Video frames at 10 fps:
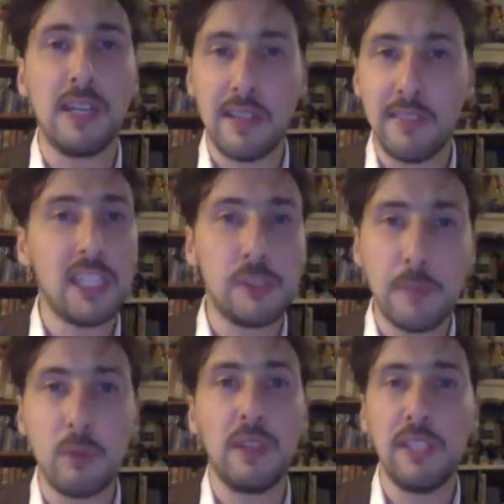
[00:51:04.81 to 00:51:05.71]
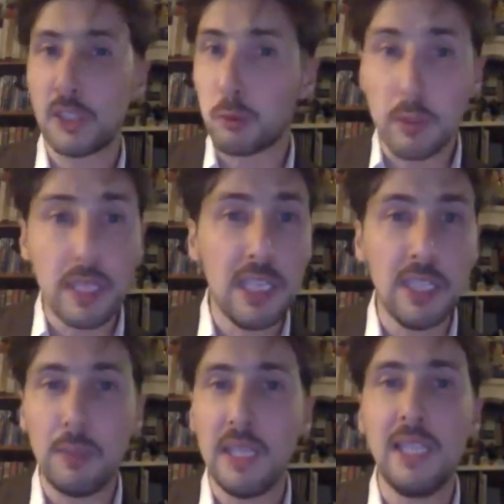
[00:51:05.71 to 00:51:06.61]
and they speak with this really,
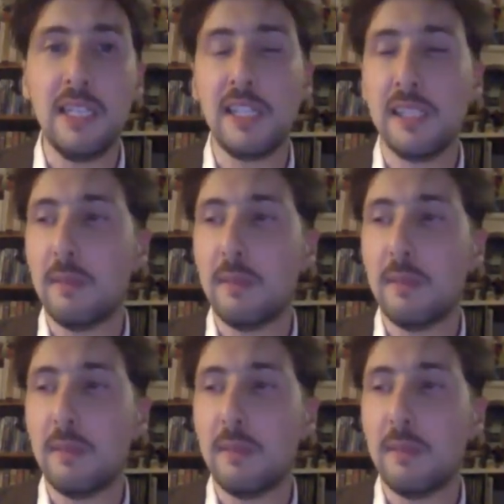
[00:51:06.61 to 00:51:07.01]
really,